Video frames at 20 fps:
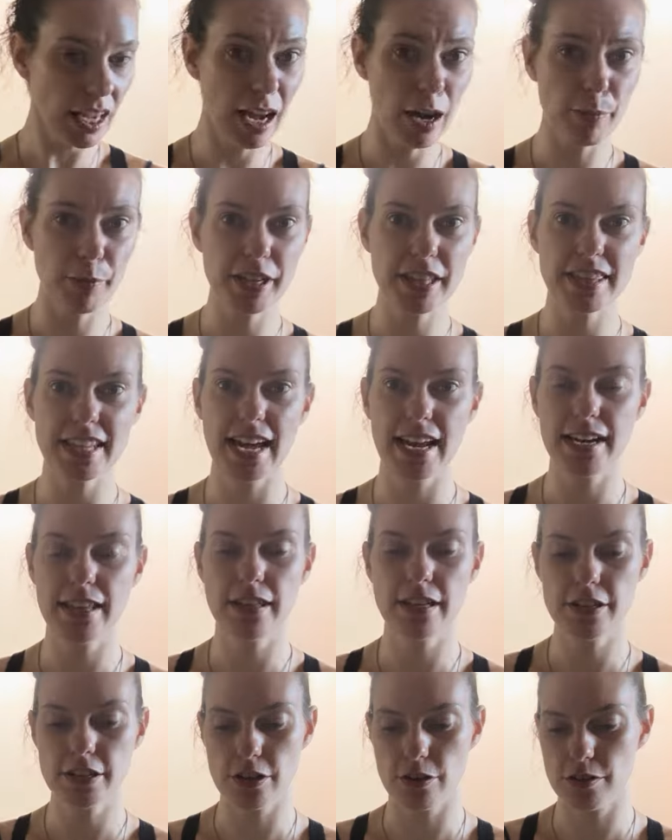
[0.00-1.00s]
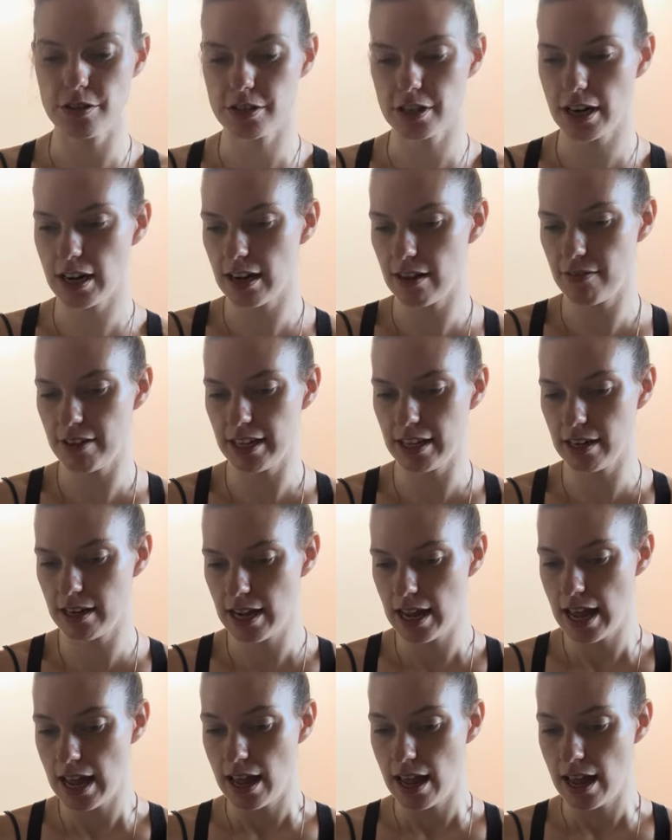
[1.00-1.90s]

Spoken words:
I'll put that in the toaster oven.